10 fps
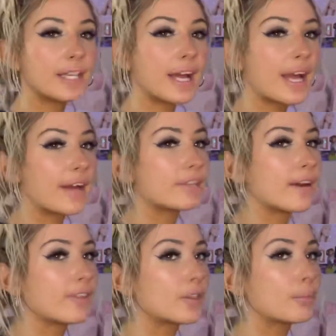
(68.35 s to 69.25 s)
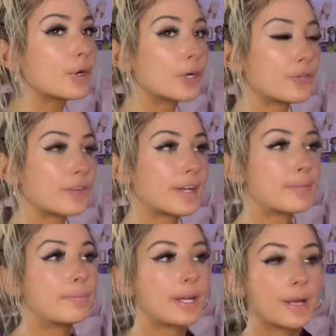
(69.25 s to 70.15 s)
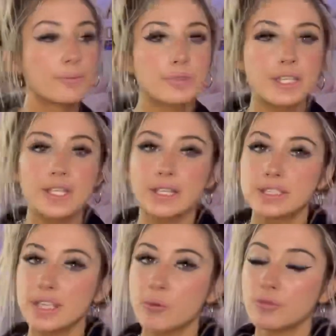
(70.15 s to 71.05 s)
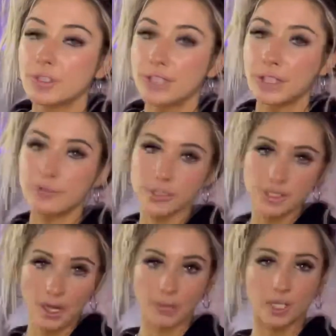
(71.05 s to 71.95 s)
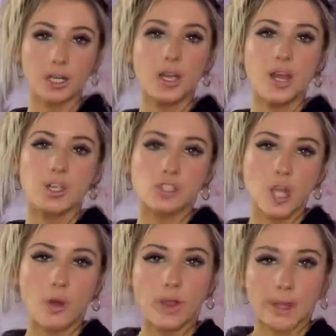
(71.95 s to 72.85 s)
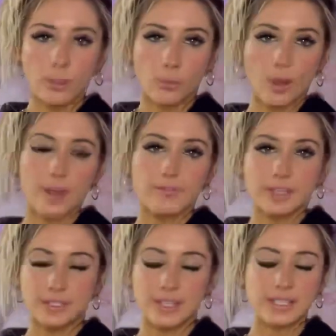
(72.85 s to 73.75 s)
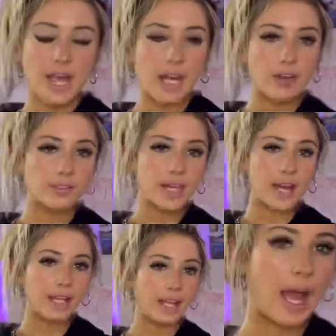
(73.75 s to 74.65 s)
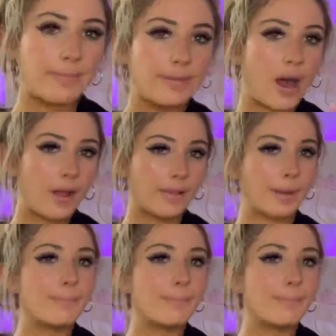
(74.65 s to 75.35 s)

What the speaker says: Like, I have to have, like, the perfect makeup routine that's, like, really good for summer, so, like, if it gets hot outside, like, I'm not, like,